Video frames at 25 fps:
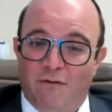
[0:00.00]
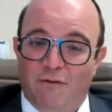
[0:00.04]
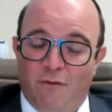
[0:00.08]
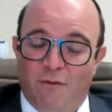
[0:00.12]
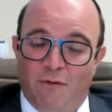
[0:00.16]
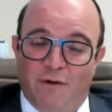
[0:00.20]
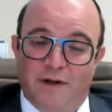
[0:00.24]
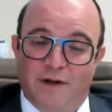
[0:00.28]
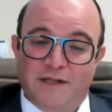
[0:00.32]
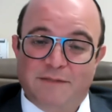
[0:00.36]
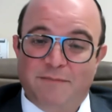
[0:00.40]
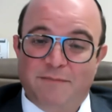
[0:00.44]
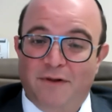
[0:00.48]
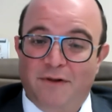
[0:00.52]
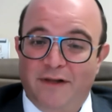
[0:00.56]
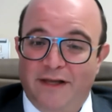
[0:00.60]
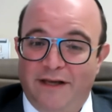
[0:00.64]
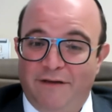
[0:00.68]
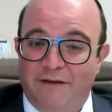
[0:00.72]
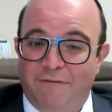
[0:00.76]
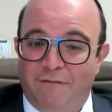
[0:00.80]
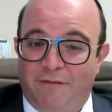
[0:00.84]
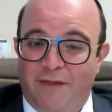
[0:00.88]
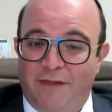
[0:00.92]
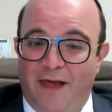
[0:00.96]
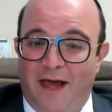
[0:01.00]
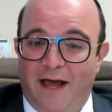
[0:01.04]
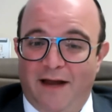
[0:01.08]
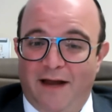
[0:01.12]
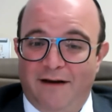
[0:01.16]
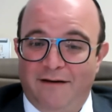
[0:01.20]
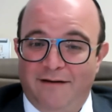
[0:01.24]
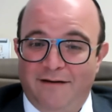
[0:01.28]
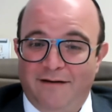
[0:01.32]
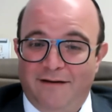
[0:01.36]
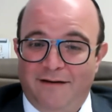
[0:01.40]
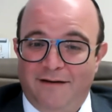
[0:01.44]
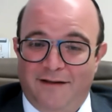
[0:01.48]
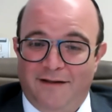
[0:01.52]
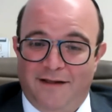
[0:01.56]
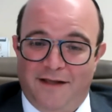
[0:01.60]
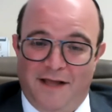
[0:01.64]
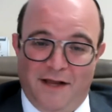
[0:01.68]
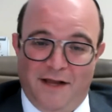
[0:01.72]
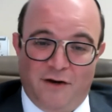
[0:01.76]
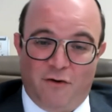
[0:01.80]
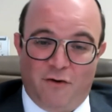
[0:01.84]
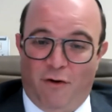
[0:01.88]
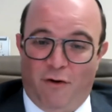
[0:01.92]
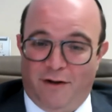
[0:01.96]
or his belief that
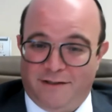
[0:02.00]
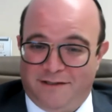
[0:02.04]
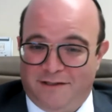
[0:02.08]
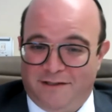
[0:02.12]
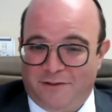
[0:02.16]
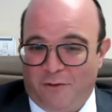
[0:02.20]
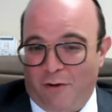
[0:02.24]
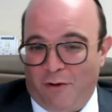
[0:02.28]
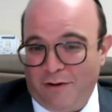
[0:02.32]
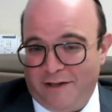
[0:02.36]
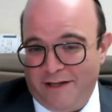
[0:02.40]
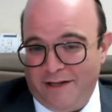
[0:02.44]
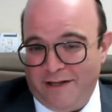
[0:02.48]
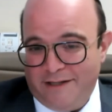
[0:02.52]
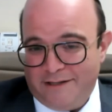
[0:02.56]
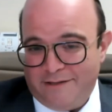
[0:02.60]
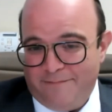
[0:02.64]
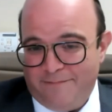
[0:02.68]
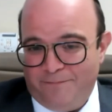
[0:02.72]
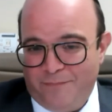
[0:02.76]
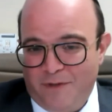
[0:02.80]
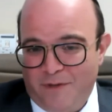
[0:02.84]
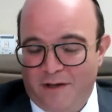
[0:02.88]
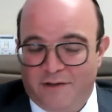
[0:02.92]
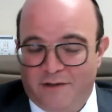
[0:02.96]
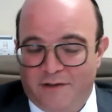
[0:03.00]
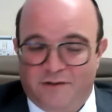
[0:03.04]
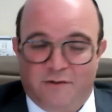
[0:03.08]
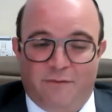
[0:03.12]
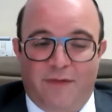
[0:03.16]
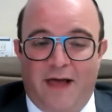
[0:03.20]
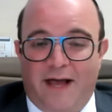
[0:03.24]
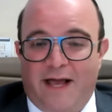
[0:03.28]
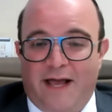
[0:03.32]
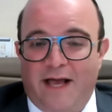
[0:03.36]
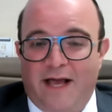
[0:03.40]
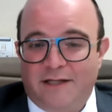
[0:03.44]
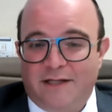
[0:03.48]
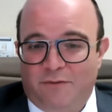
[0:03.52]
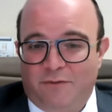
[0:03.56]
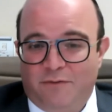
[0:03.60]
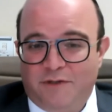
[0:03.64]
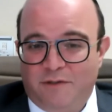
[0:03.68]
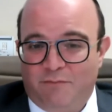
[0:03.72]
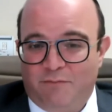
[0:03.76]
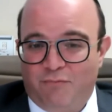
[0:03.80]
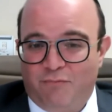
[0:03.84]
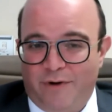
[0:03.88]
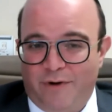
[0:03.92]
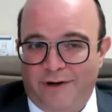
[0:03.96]
it causes autism. So in that case, it
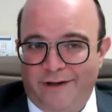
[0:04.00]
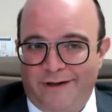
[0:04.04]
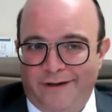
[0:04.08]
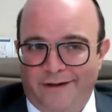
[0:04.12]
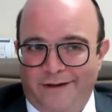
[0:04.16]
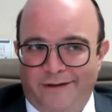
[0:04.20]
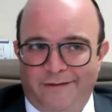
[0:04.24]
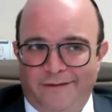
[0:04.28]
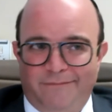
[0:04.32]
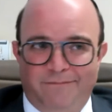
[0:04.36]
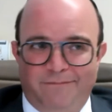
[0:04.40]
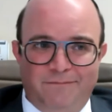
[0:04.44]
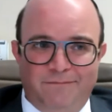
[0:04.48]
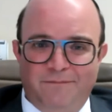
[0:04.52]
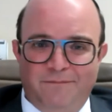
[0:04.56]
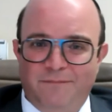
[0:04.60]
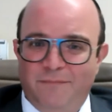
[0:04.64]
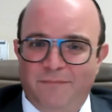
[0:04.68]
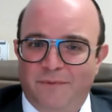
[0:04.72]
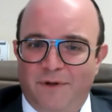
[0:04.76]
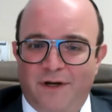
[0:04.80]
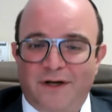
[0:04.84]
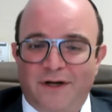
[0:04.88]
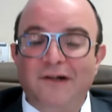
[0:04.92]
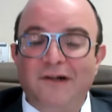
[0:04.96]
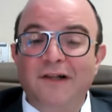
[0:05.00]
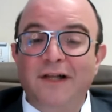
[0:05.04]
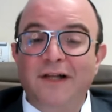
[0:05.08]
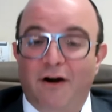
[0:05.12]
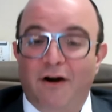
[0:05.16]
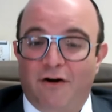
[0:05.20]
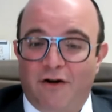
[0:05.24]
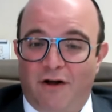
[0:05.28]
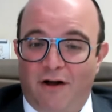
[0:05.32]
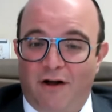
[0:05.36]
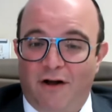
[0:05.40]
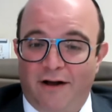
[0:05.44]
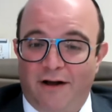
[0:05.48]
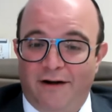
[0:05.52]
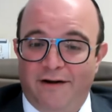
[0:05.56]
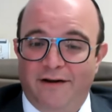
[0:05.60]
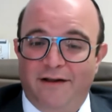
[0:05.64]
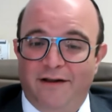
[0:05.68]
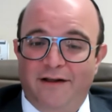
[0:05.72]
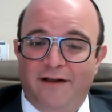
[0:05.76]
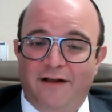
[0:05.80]
was a pretty clear cut.